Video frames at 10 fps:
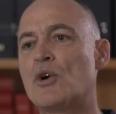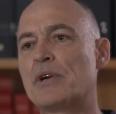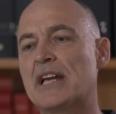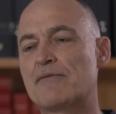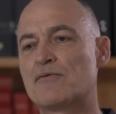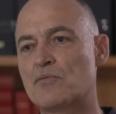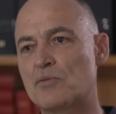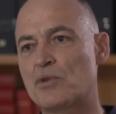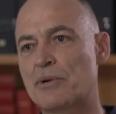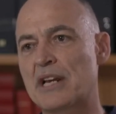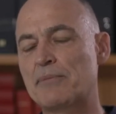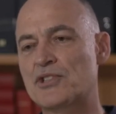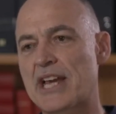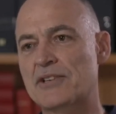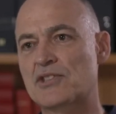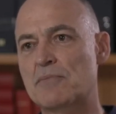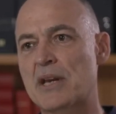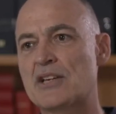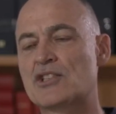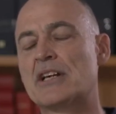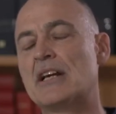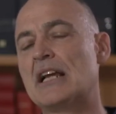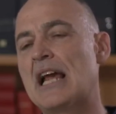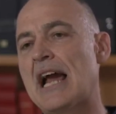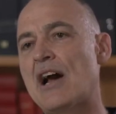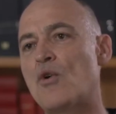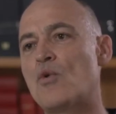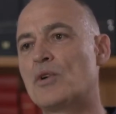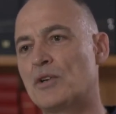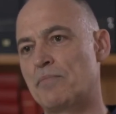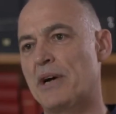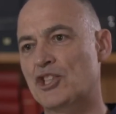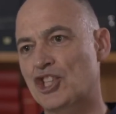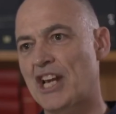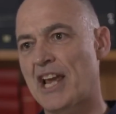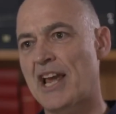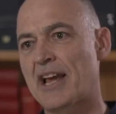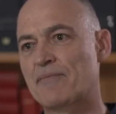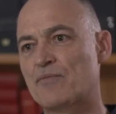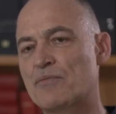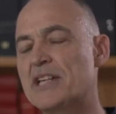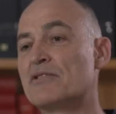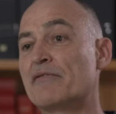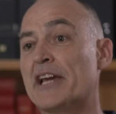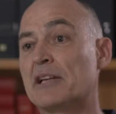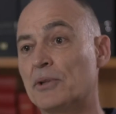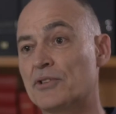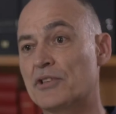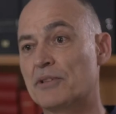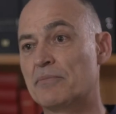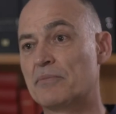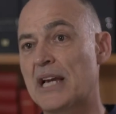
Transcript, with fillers: we, have, we were able to estimate how much care is available to them.